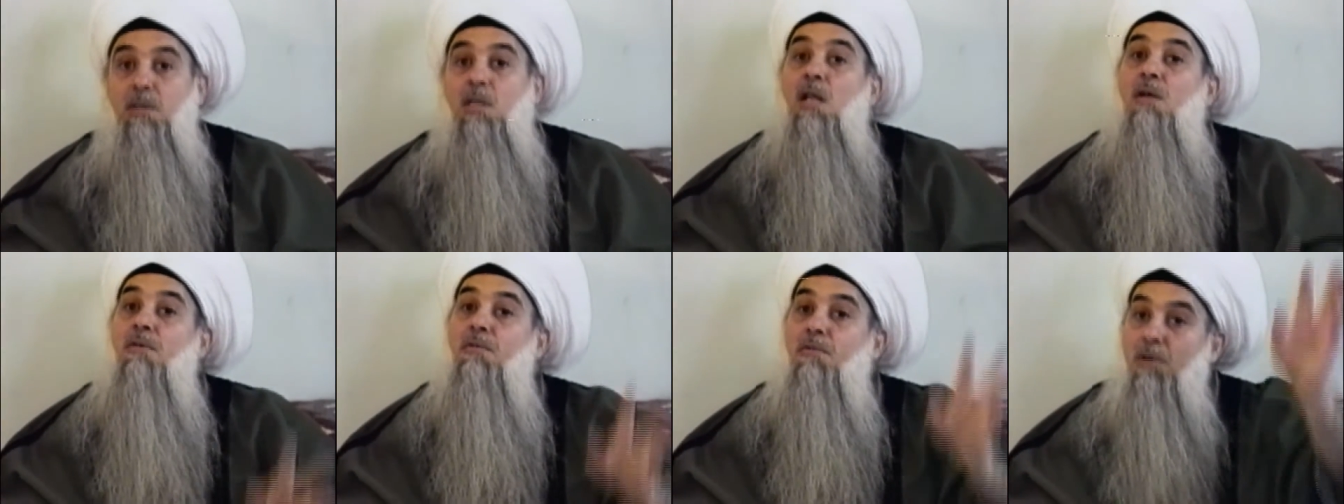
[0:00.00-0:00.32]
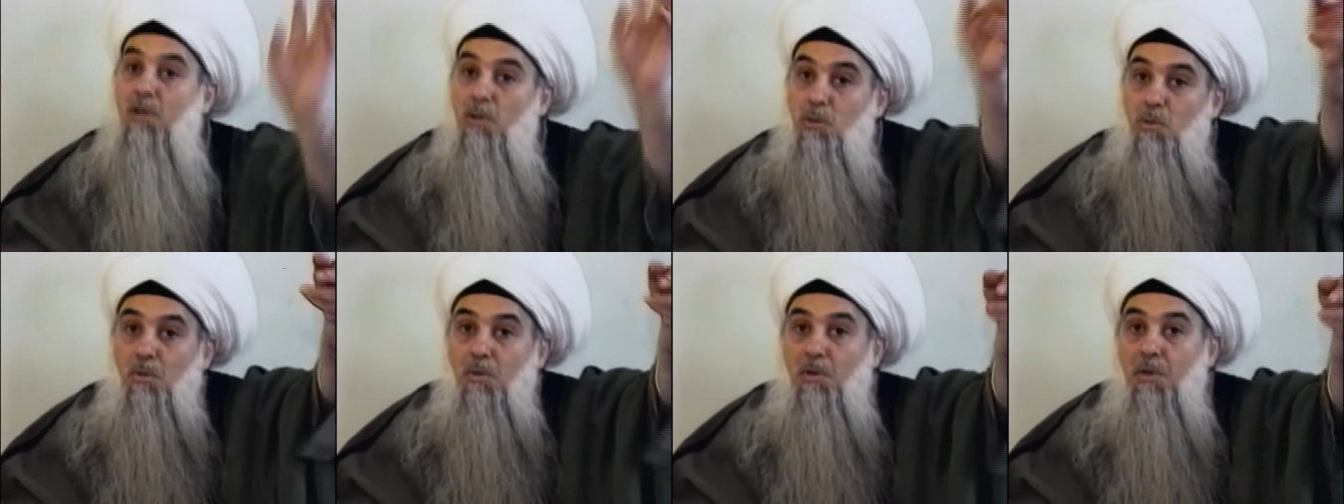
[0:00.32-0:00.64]

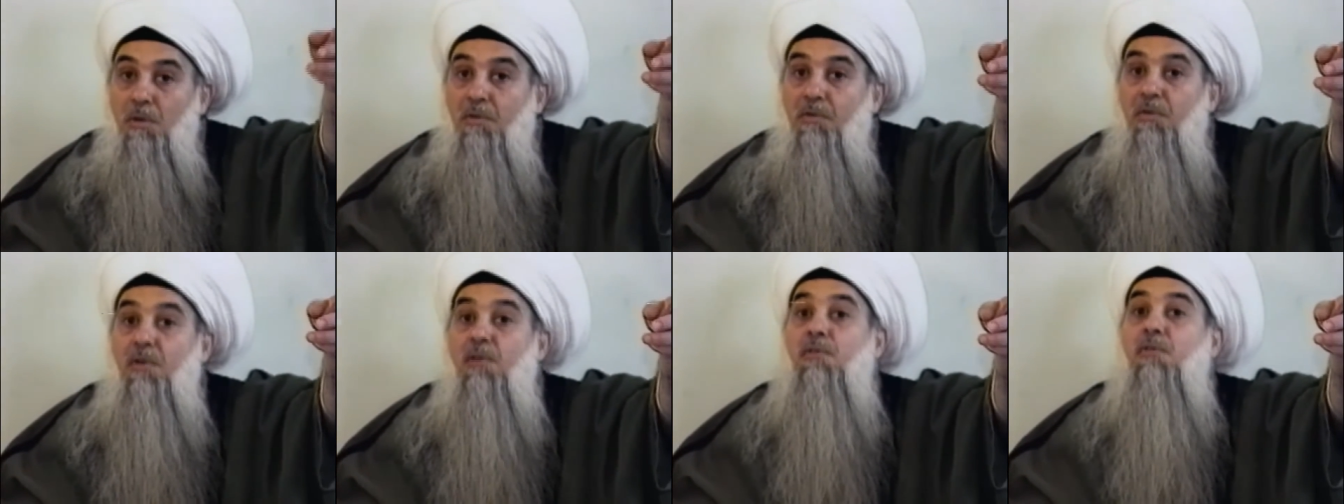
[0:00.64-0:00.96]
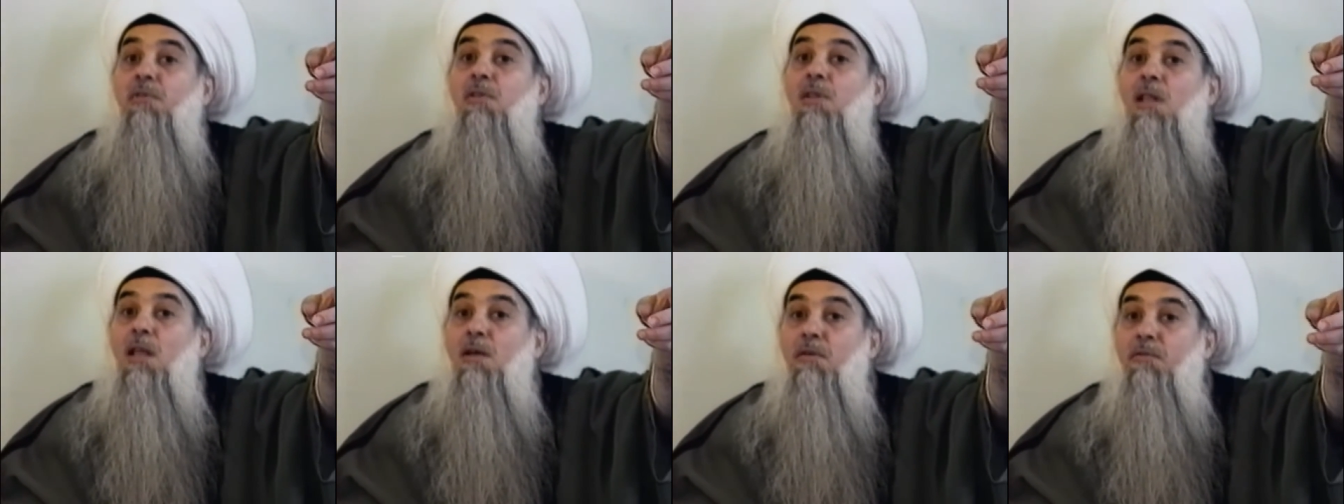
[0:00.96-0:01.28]
level to the
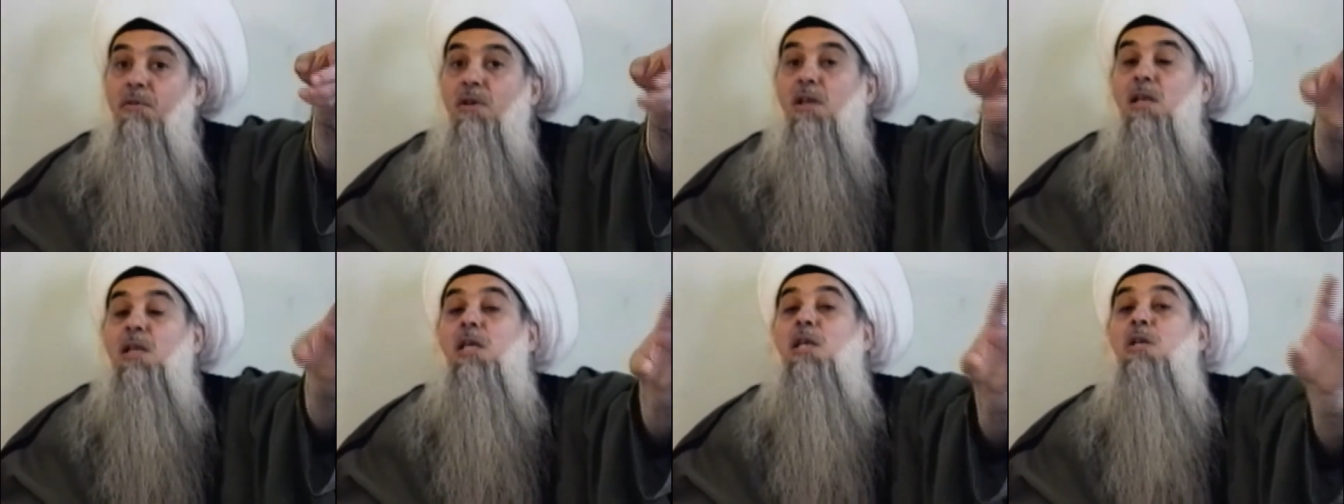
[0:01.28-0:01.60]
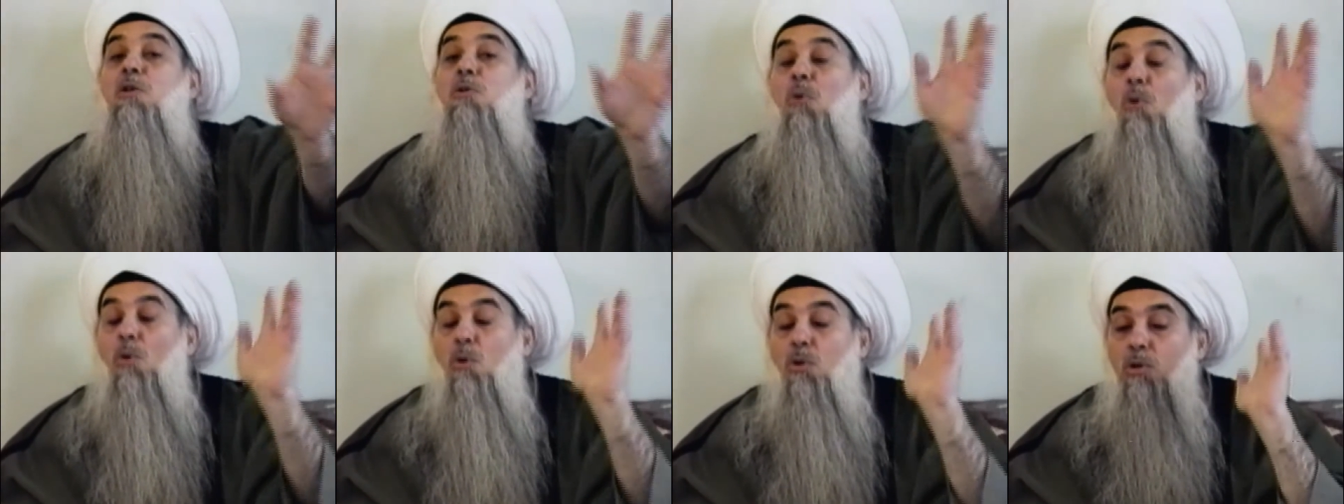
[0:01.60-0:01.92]
fifth level
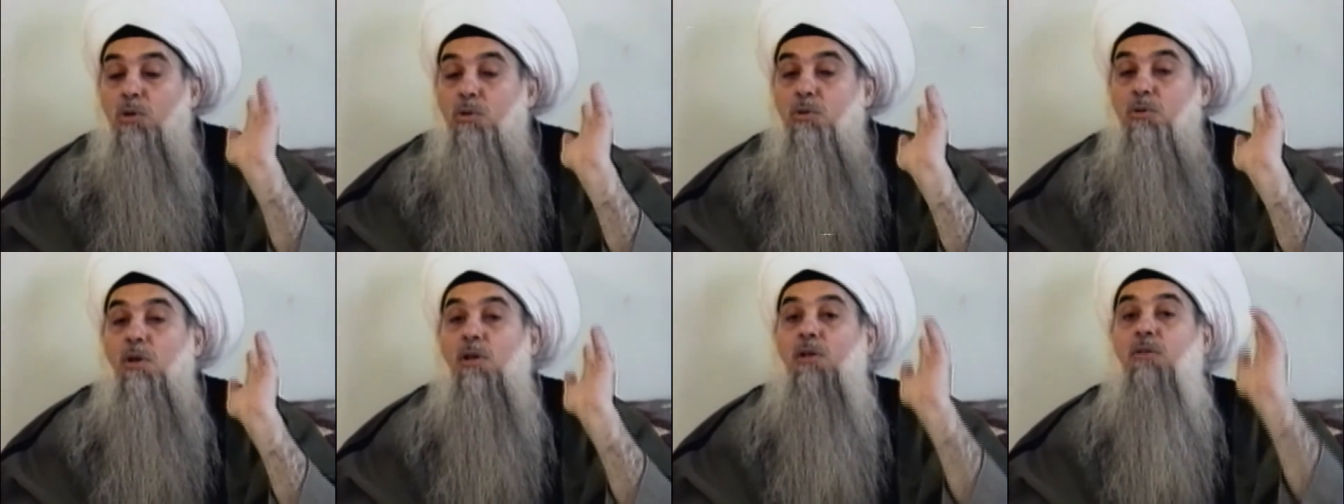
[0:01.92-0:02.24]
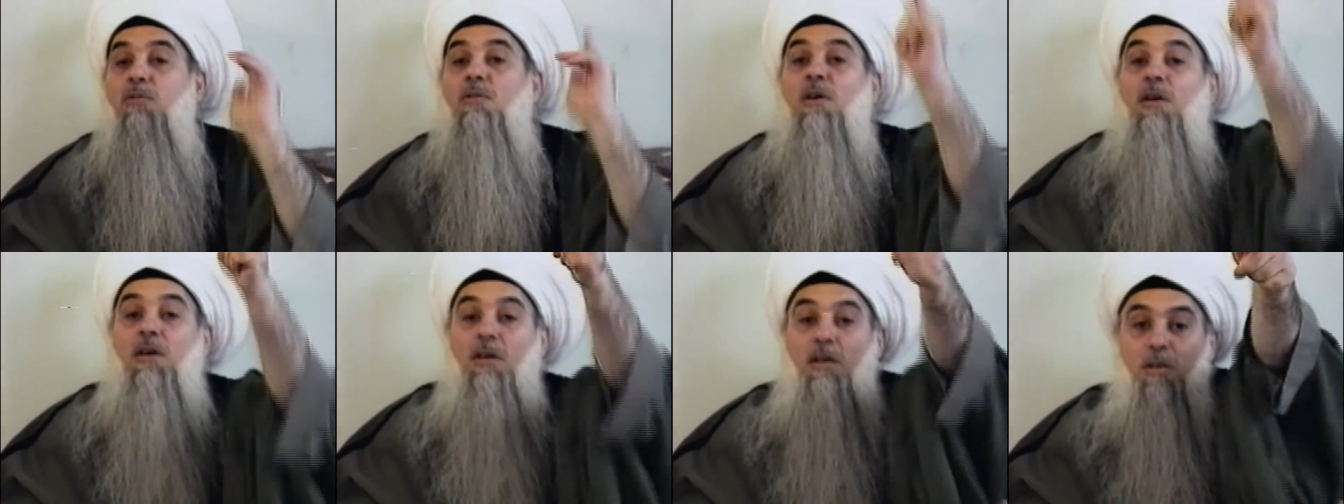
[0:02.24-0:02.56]
in order